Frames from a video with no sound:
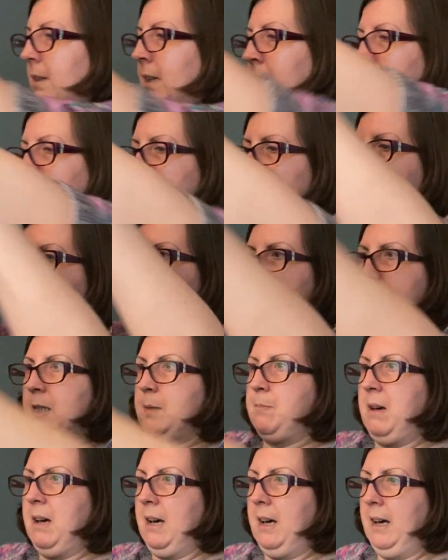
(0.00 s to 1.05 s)
and that is
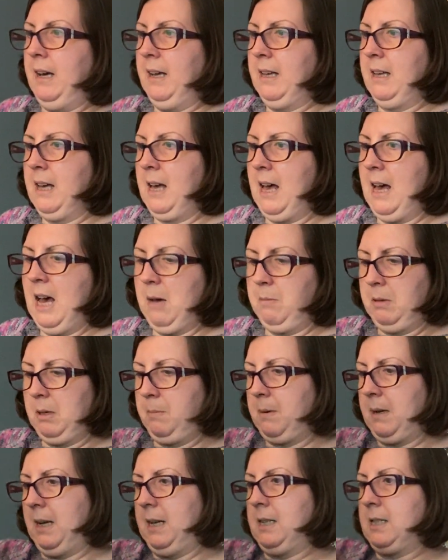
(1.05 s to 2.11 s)
my happy
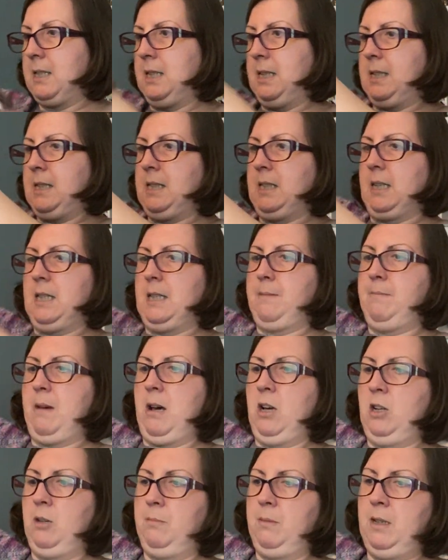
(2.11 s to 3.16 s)
place knitting at the
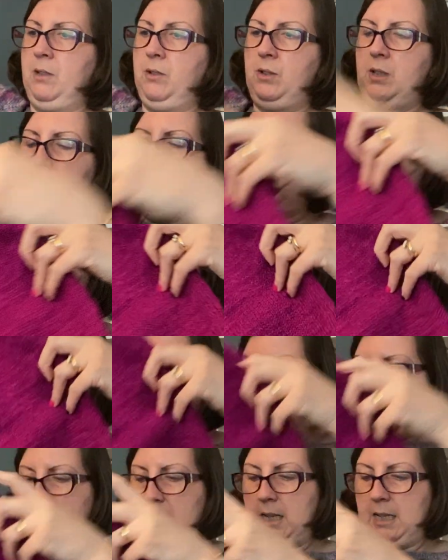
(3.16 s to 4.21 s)
moment. It's just
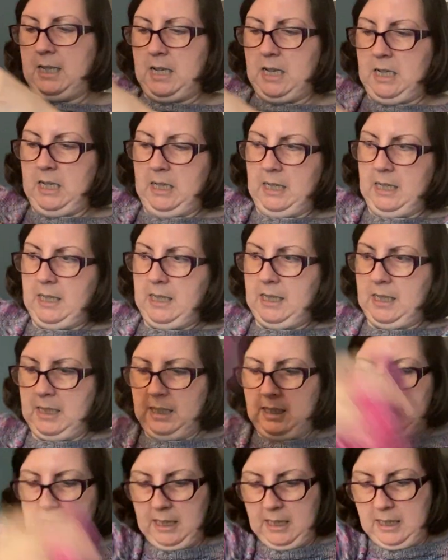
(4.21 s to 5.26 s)
really nice,
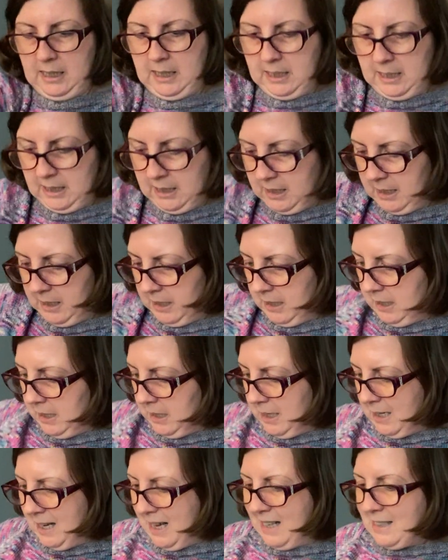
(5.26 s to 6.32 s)

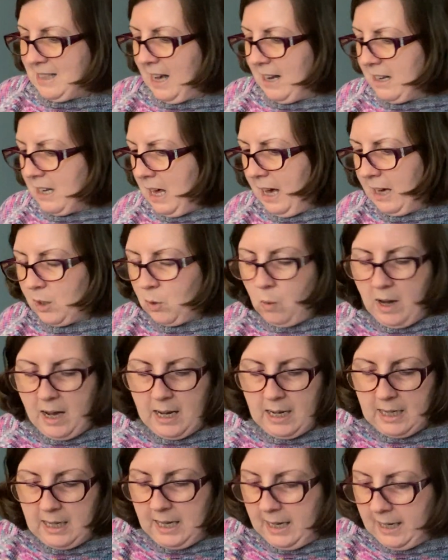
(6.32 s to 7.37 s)
and I
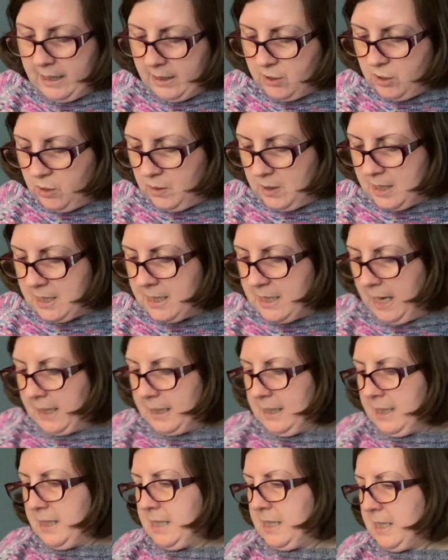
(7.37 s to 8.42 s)
quite like doing the
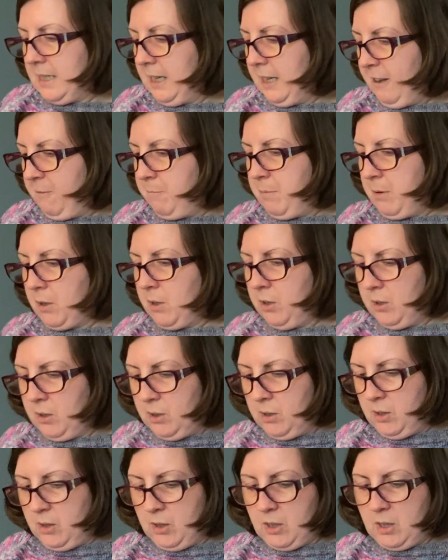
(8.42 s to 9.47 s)
second sleeve
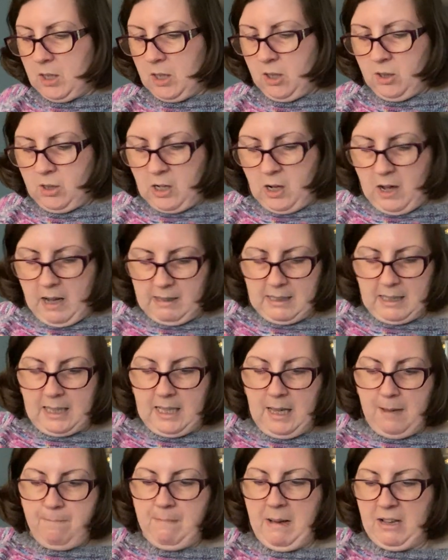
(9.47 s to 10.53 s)
because you don't have to
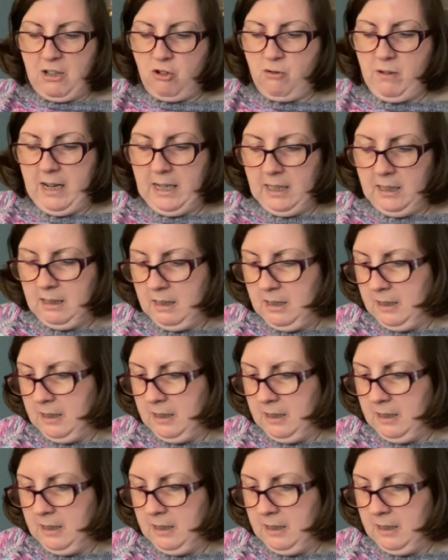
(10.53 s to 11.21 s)
keep measuring